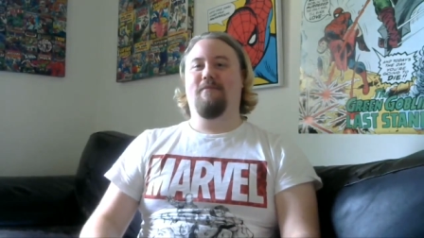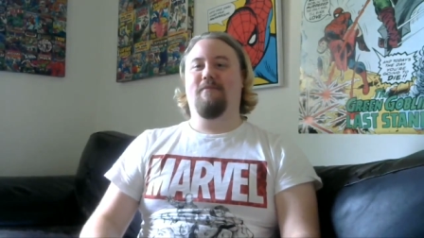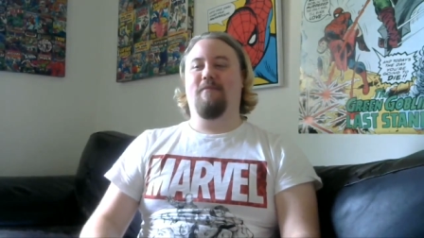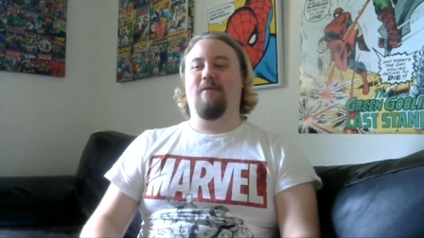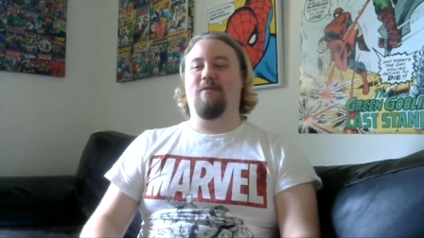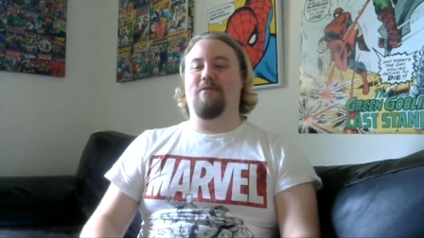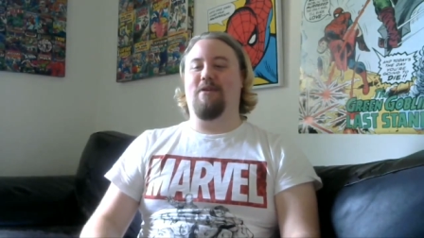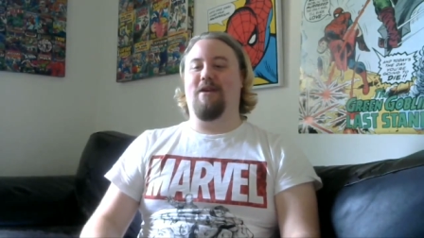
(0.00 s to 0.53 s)

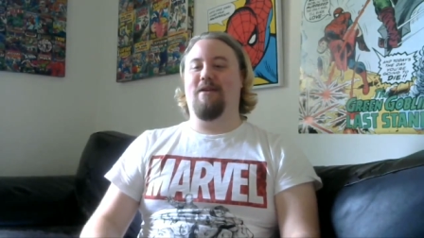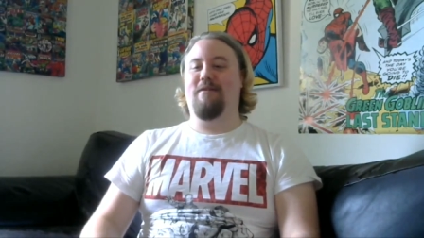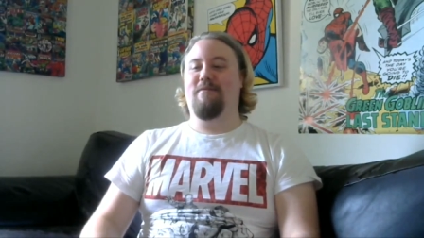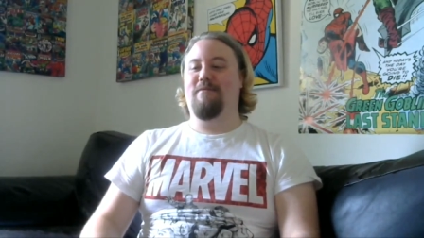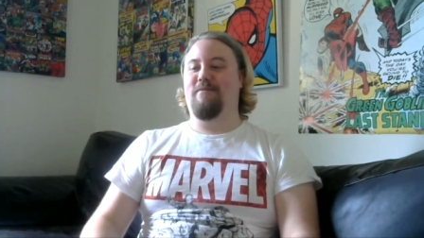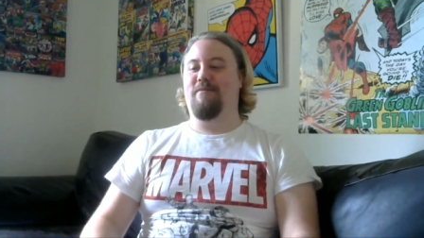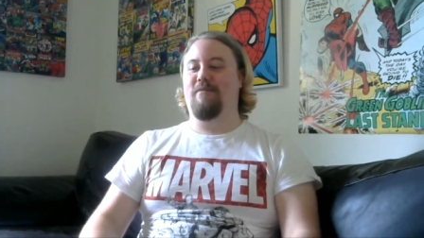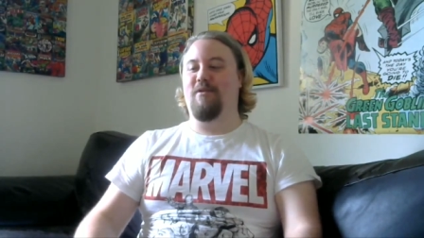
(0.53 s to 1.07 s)
okay,
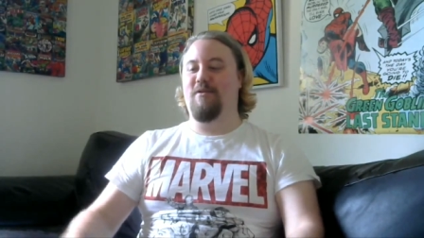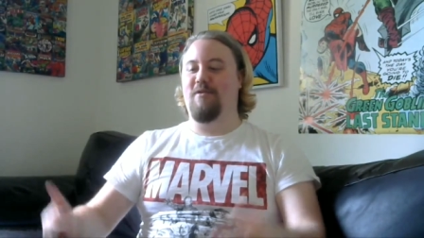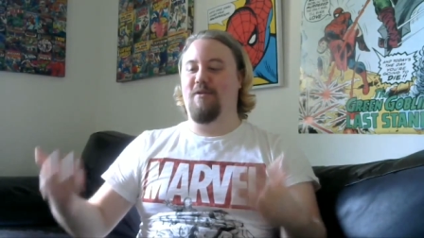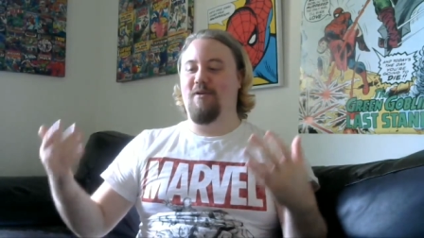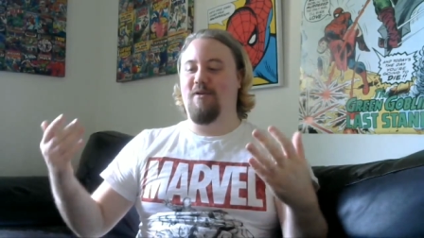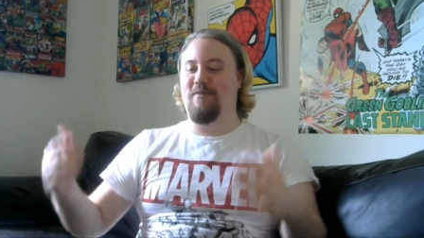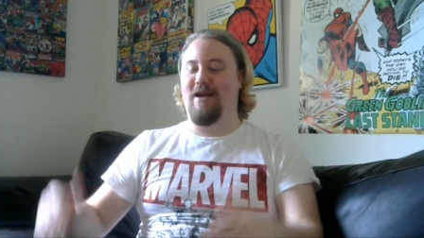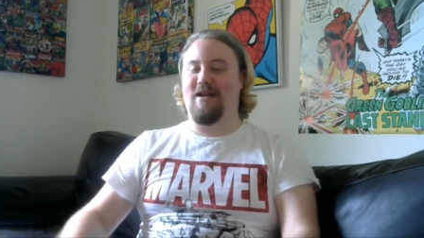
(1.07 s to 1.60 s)
good
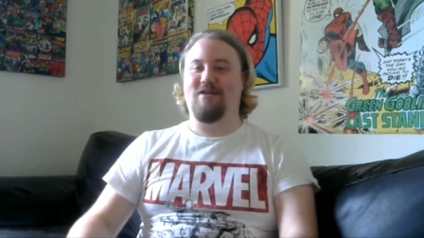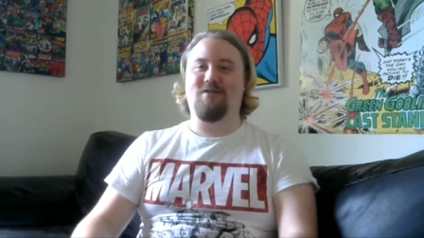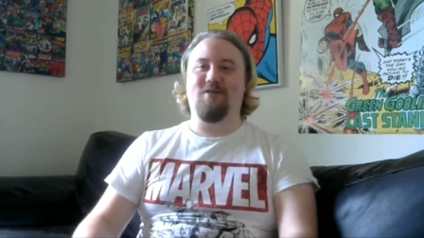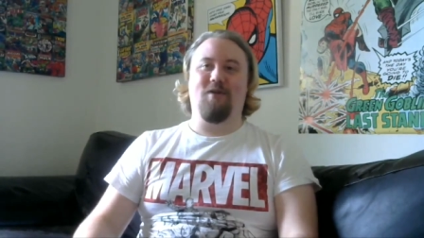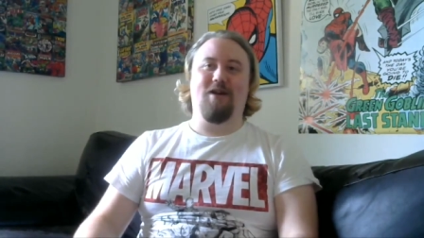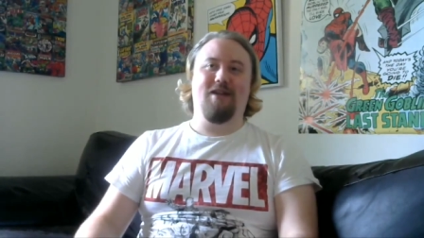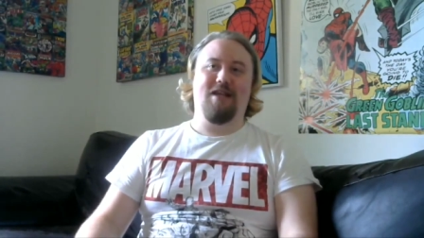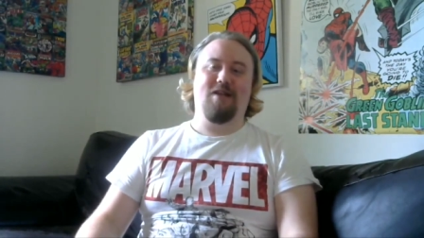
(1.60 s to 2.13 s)

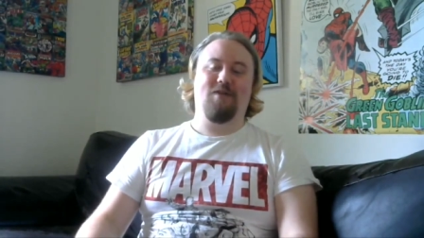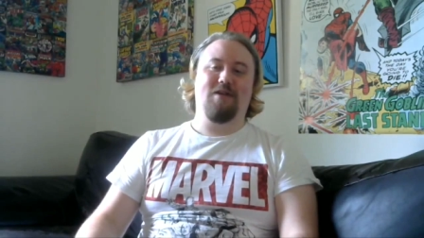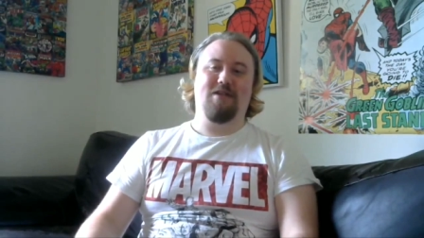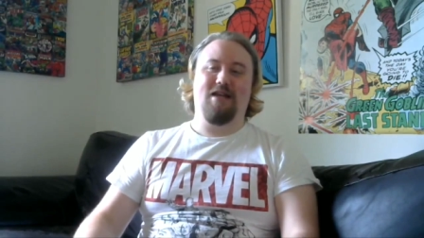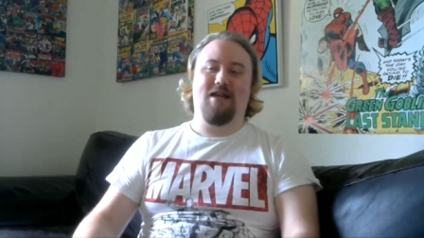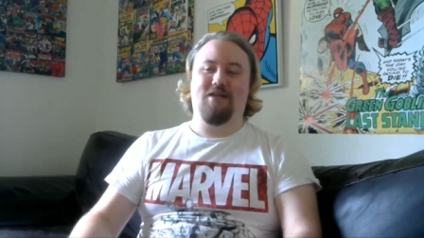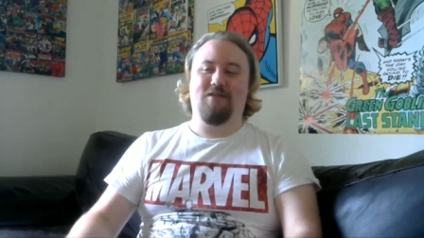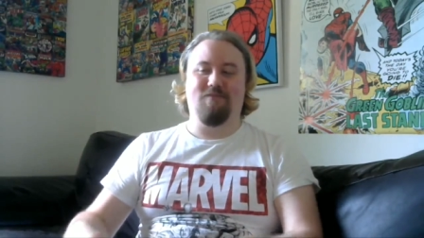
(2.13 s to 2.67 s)
backstory. That's why she
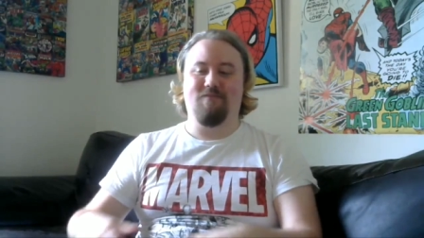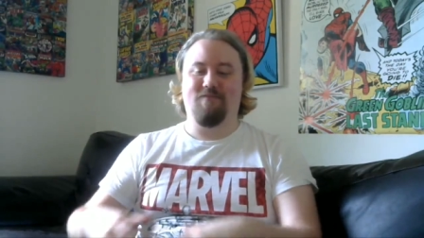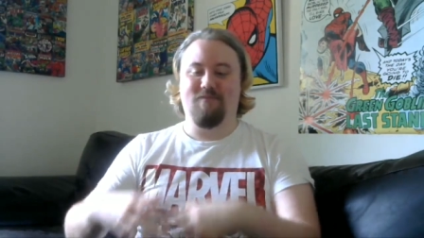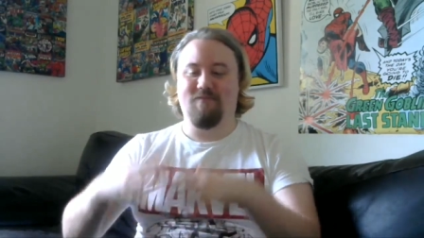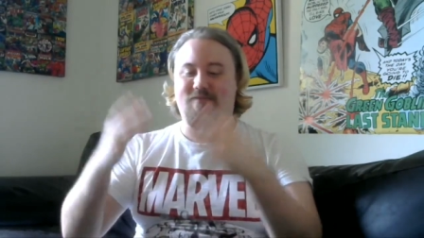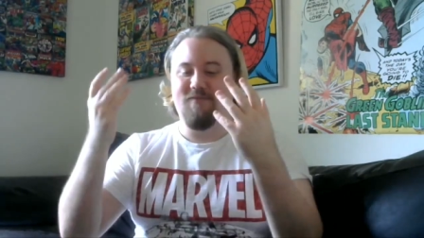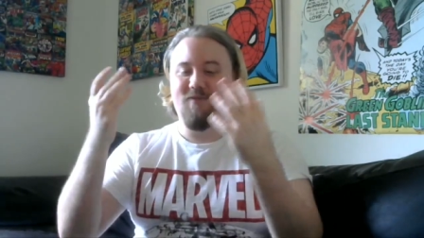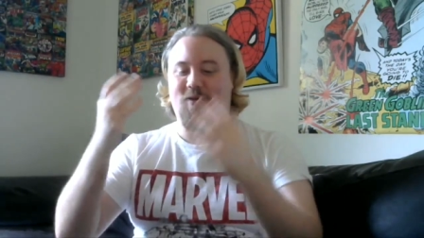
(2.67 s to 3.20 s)
has
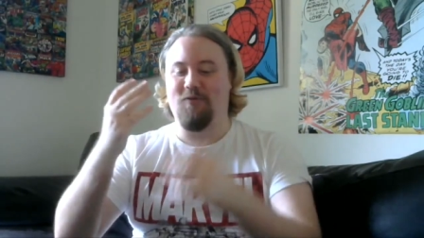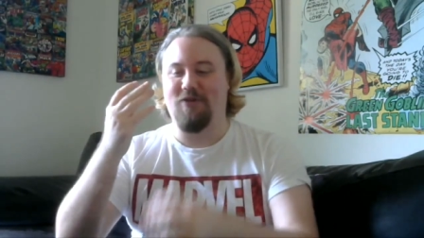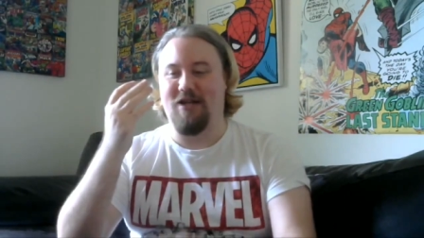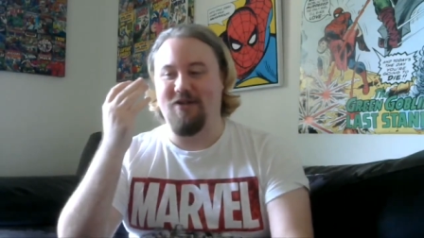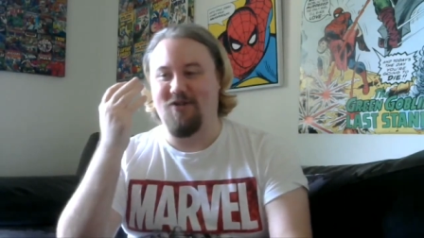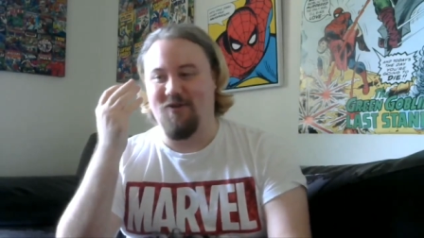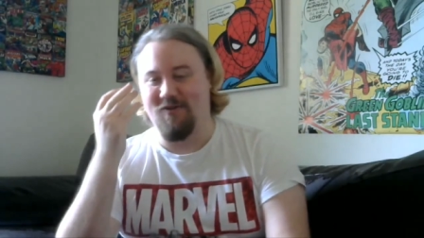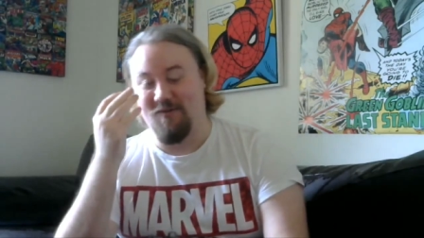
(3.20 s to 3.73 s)
no
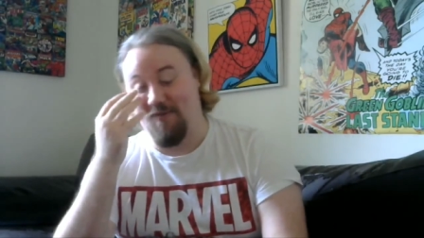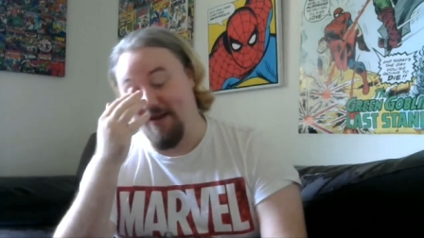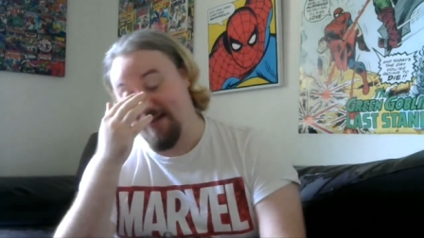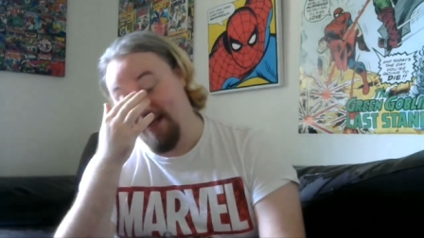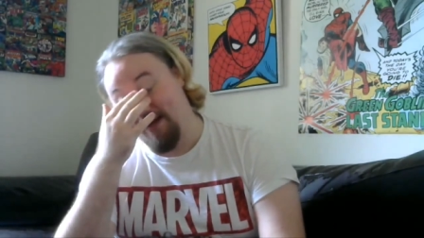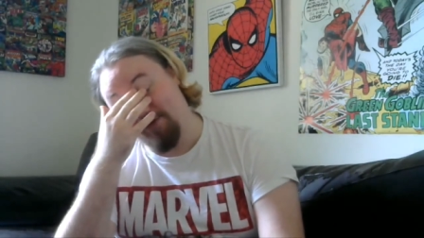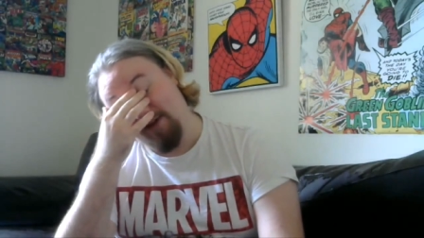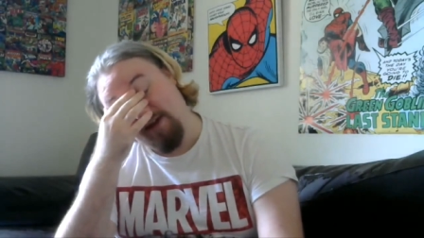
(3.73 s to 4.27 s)
tension. She pet
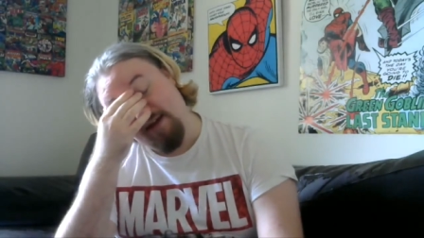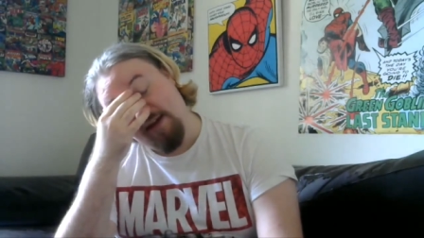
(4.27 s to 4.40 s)
gives.